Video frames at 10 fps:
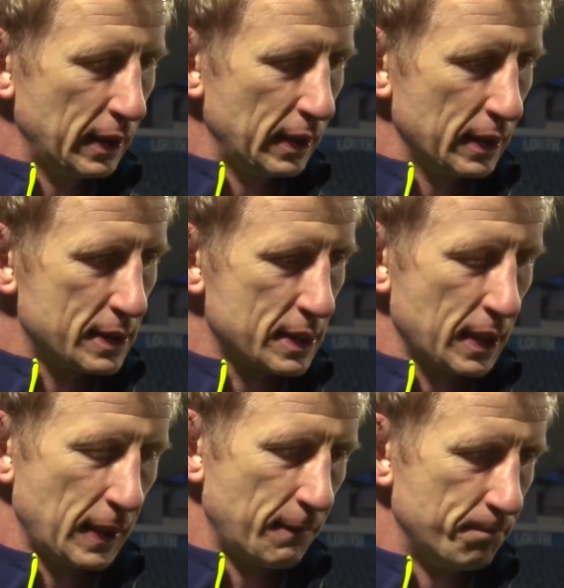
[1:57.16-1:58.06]
it's
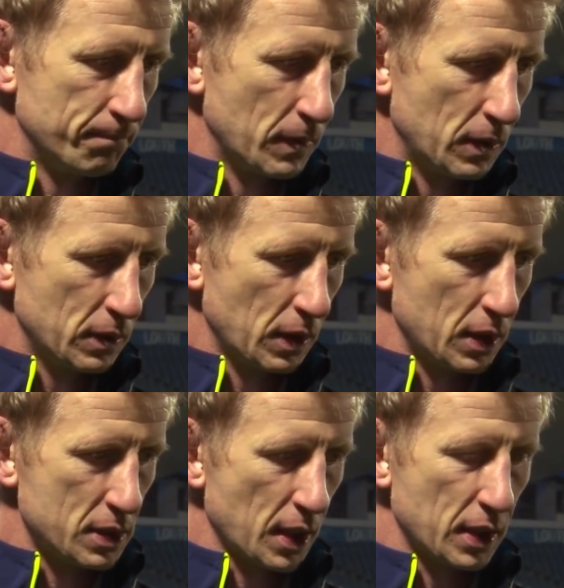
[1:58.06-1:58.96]
yeah,
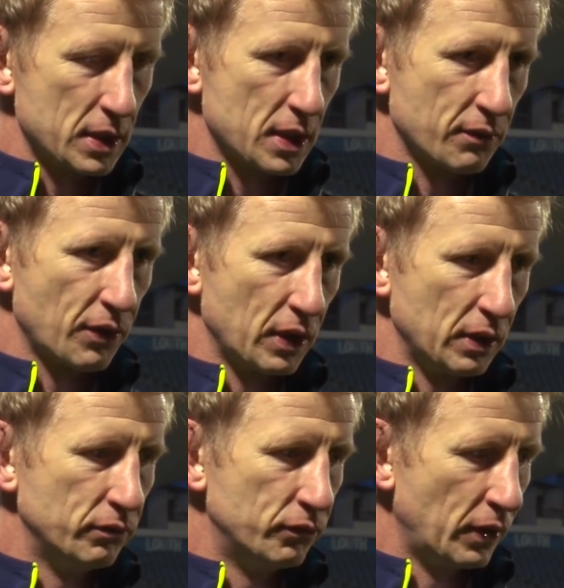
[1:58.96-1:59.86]
he's had a
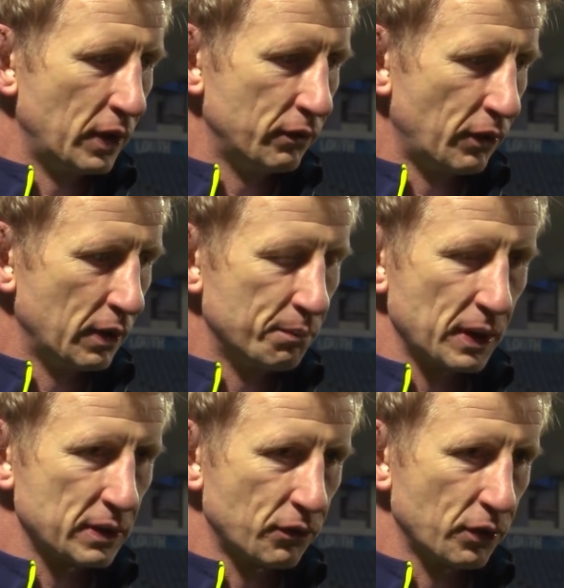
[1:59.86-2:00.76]
very, very, very
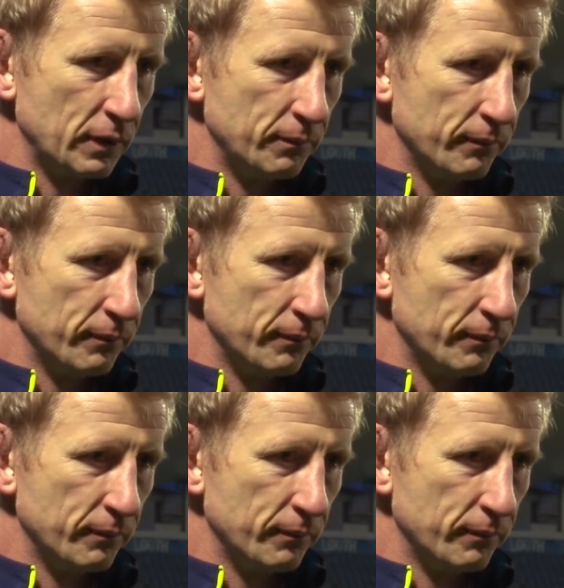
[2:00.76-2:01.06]
impressive career.